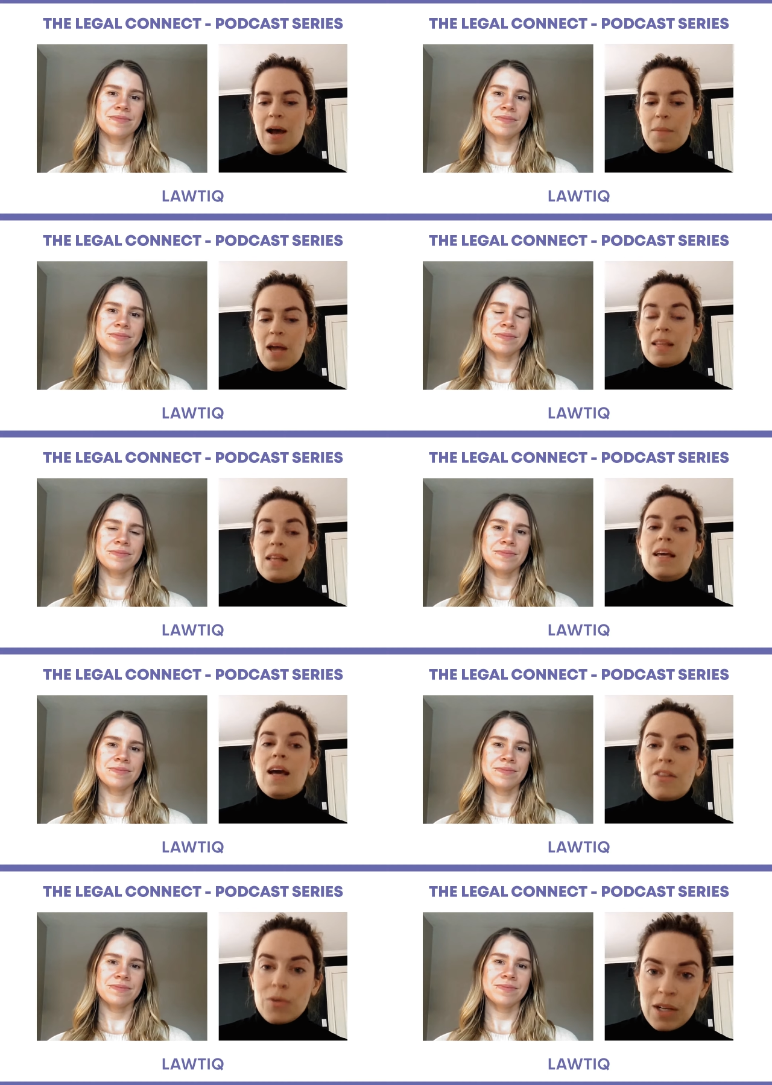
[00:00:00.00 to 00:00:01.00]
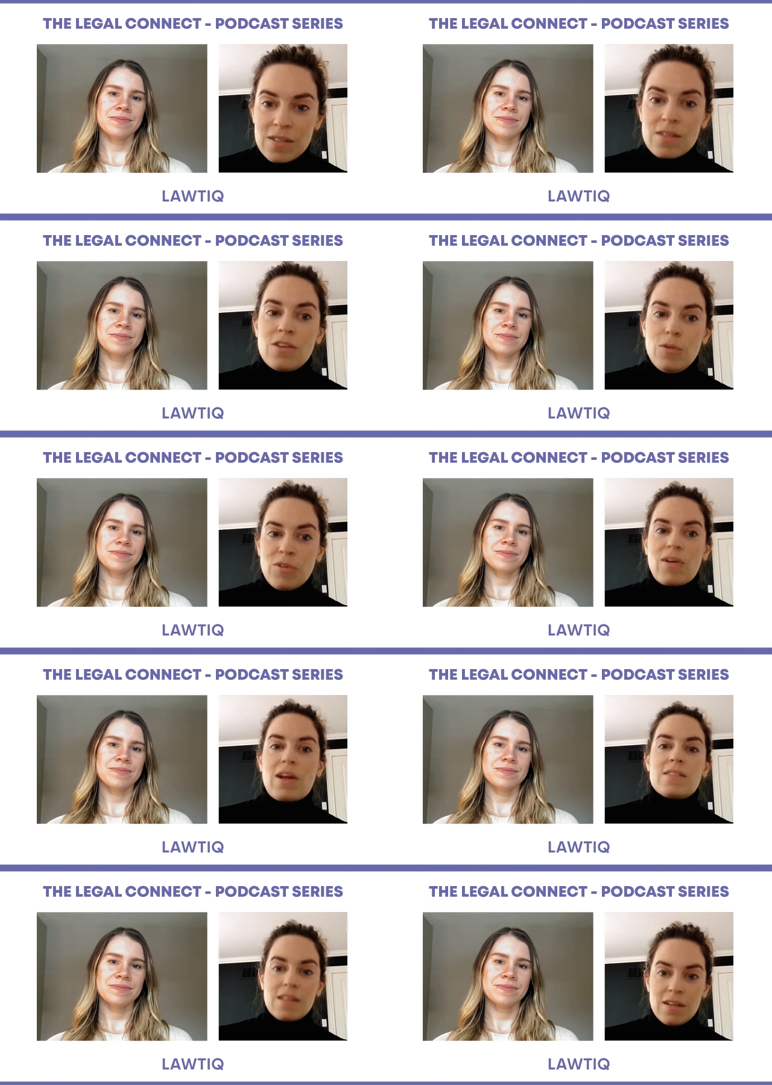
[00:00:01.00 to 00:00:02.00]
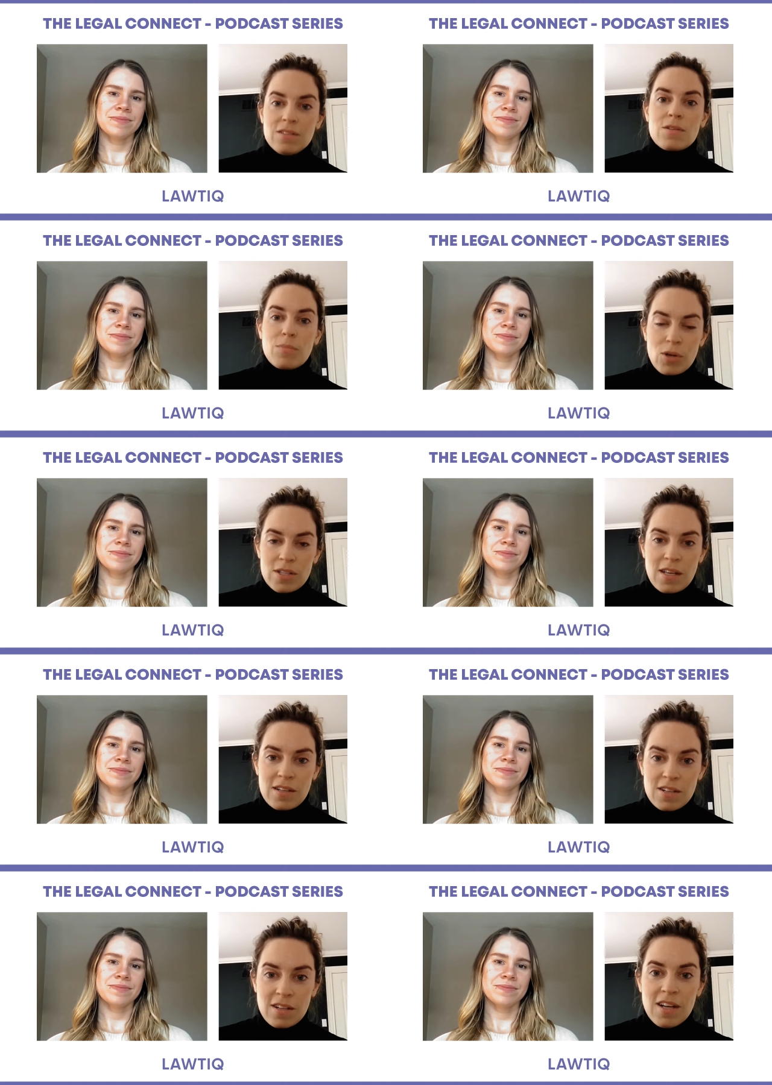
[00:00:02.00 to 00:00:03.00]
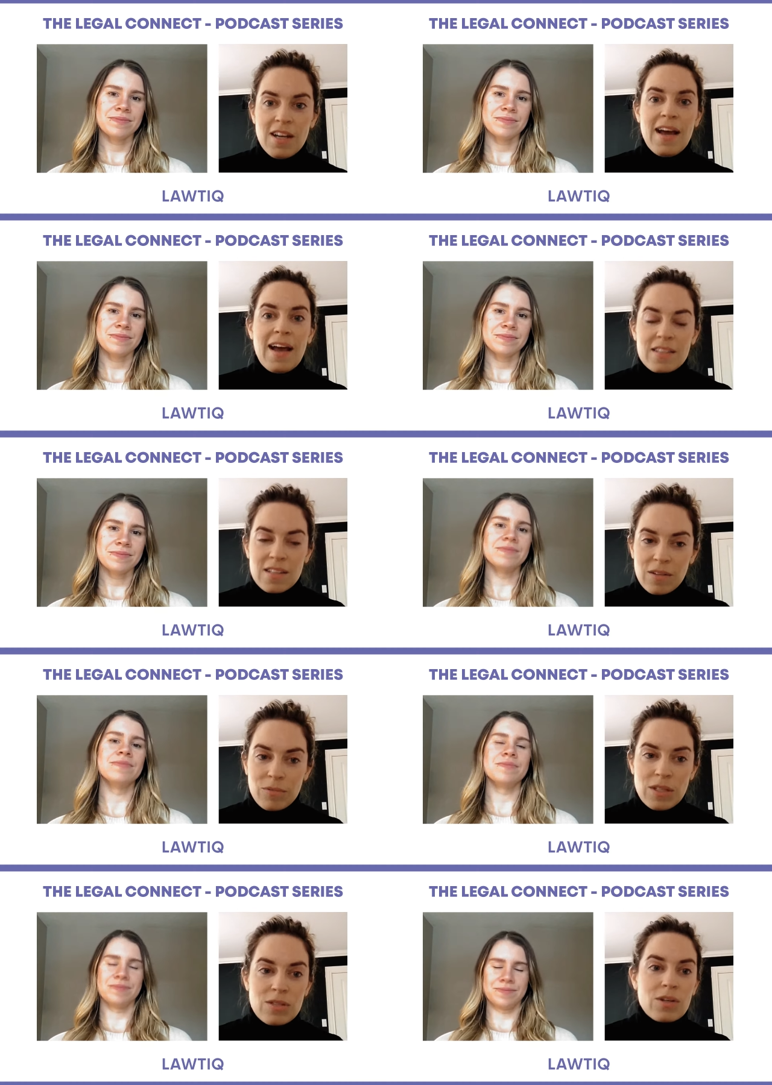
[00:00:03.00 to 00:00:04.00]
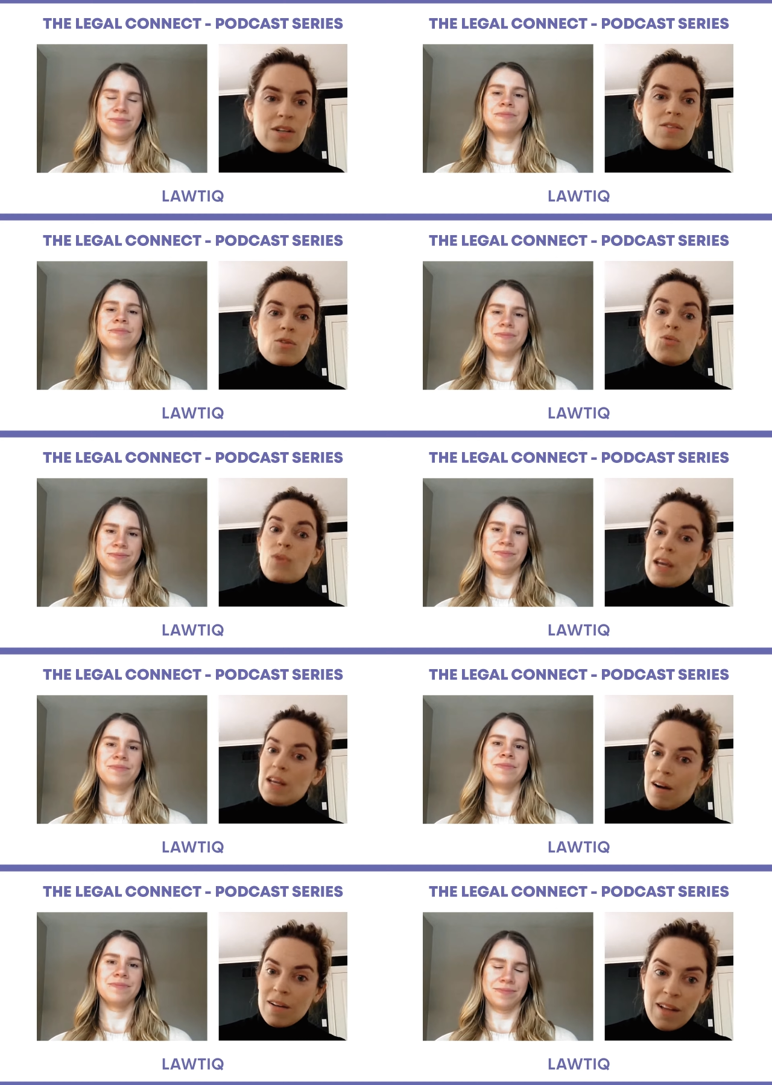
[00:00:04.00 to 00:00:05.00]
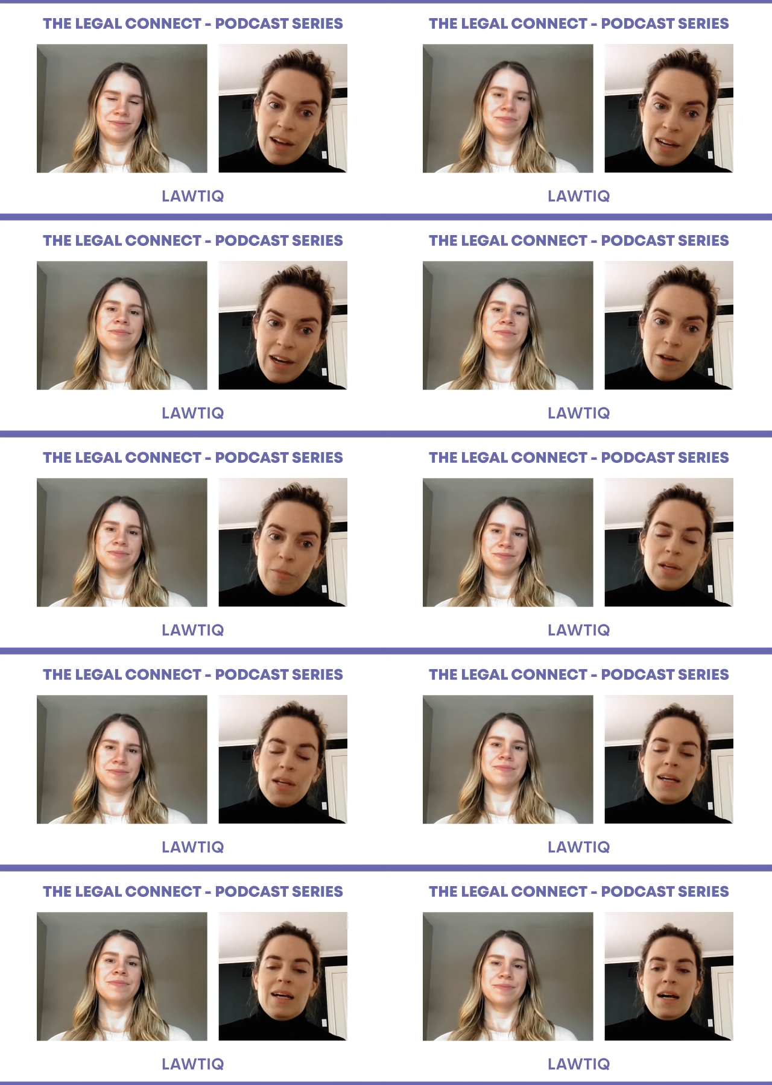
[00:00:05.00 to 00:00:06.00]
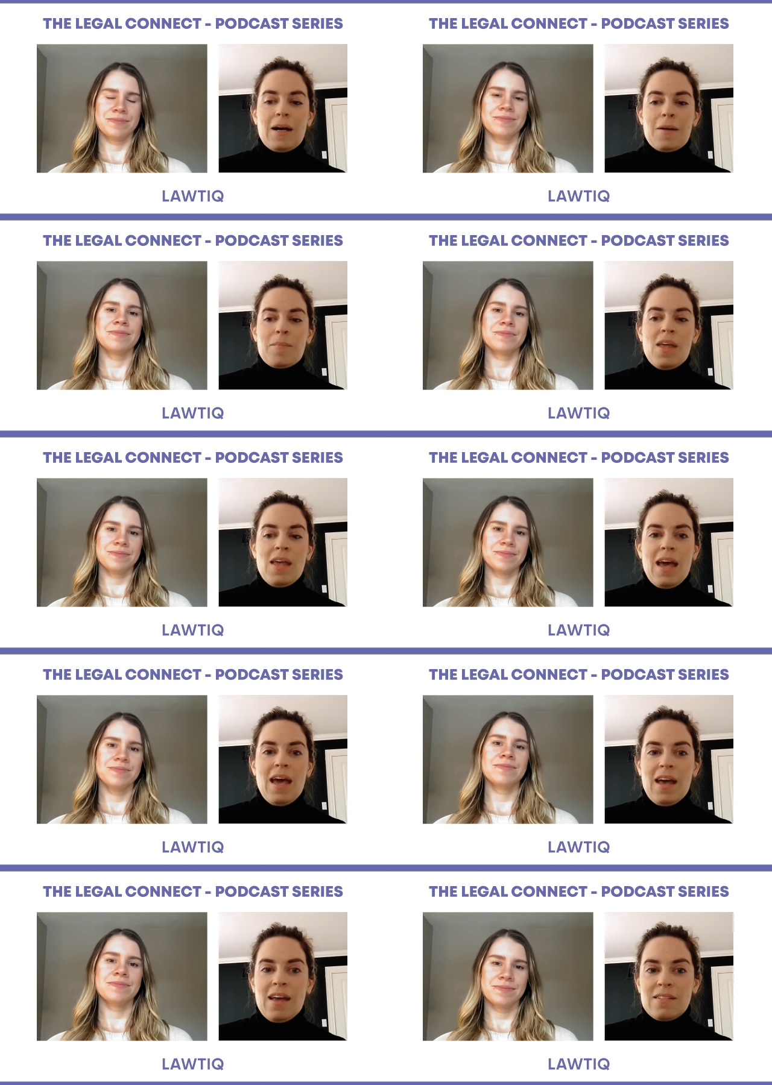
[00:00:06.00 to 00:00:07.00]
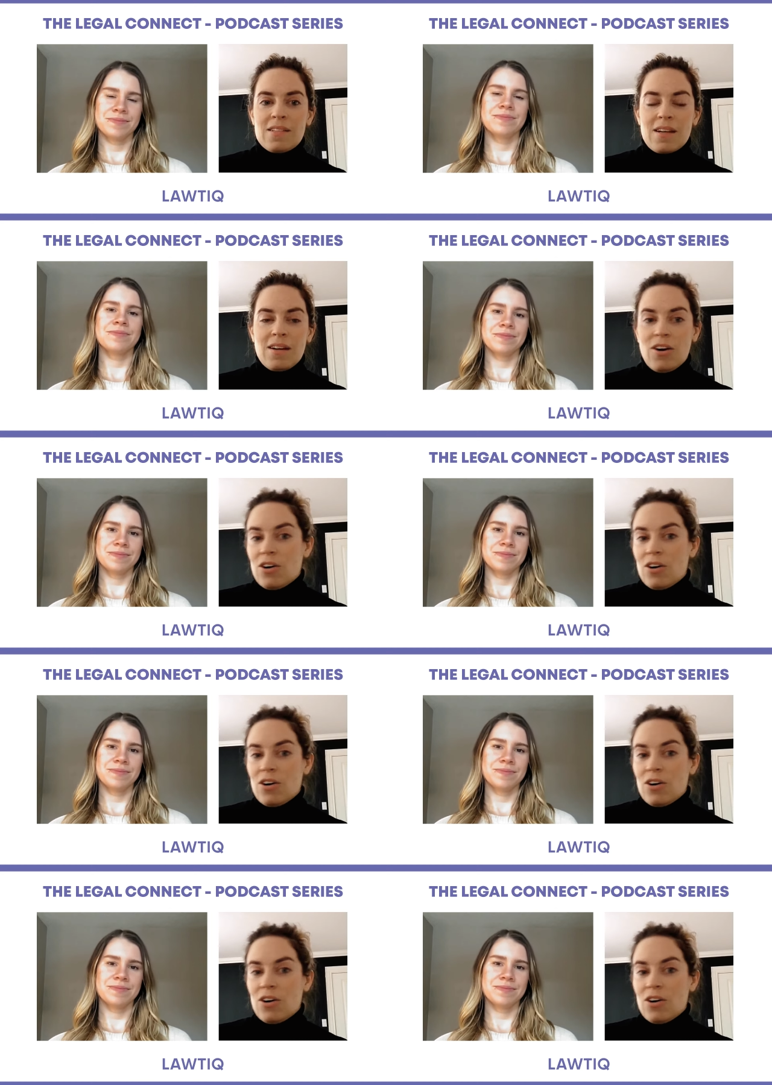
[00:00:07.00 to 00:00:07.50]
Speaker 1: Um, and then the other one is the Human Rights Legal Support Center. Excellent mm-hmm. resource, great online help um, and